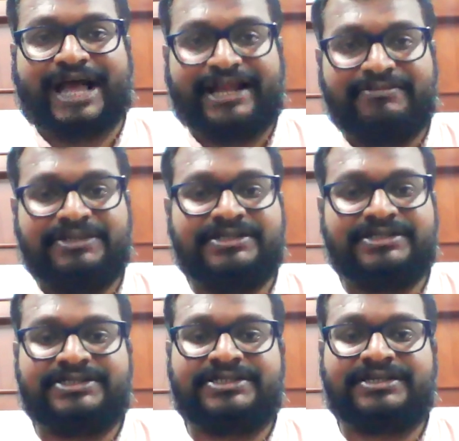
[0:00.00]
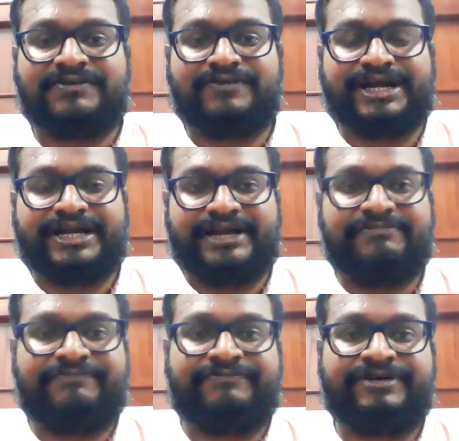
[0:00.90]
animals,
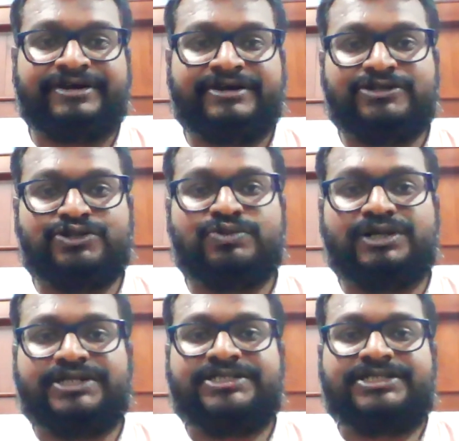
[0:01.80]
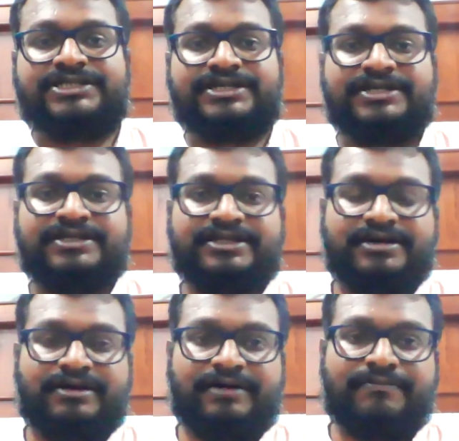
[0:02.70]
wildlife towards
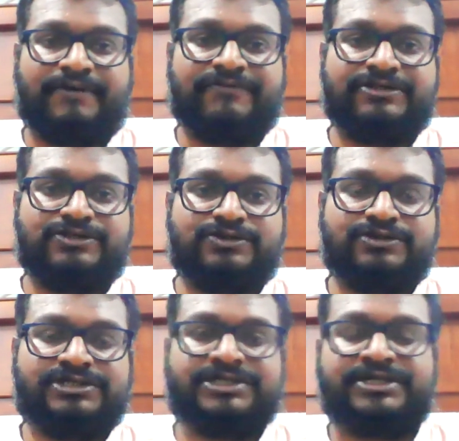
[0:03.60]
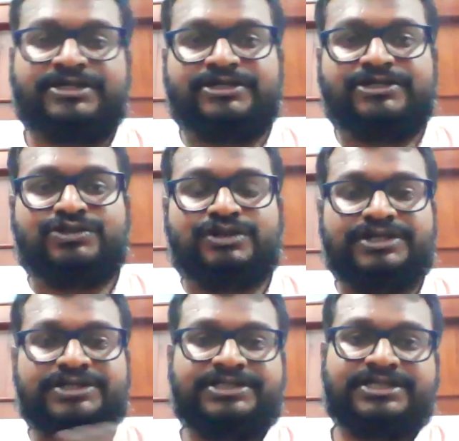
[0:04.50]
the buffer zones,
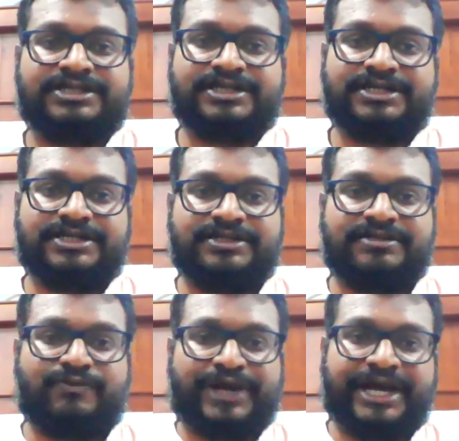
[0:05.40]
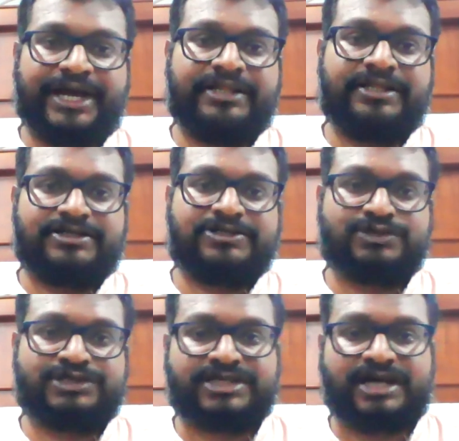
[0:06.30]
towards where the
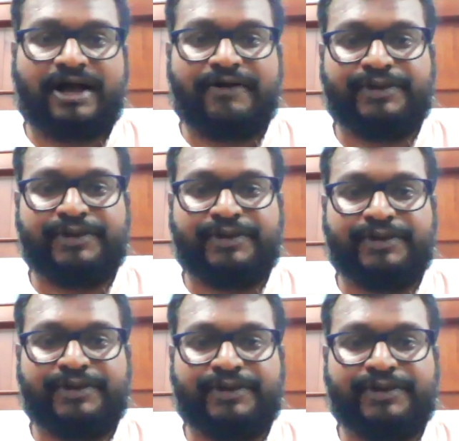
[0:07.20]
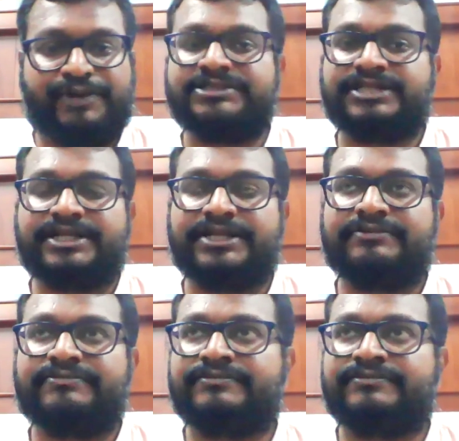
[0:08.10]
resources are available and things like that.